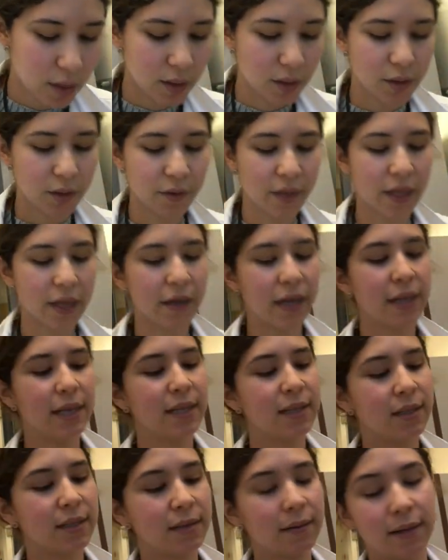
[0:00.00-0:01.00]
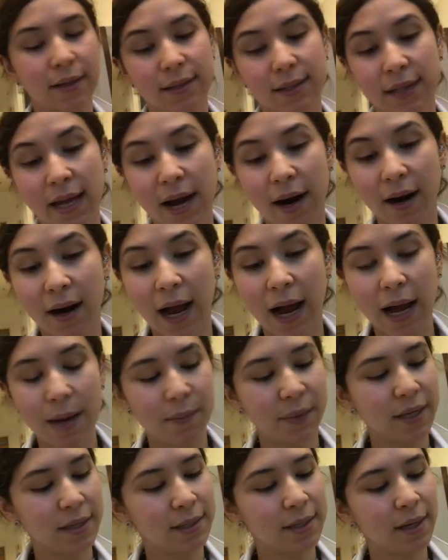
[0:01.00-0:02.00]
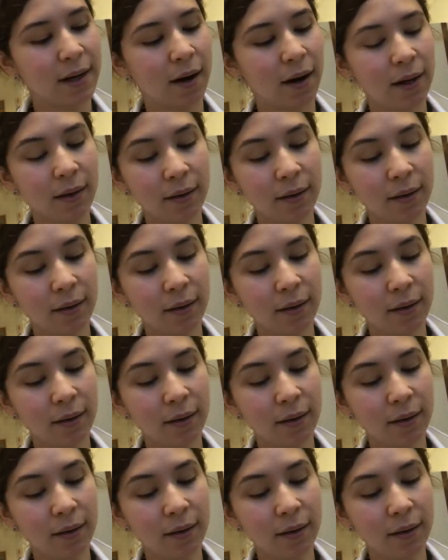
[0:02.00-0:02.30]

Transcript: So here is, let's say, our iPCR.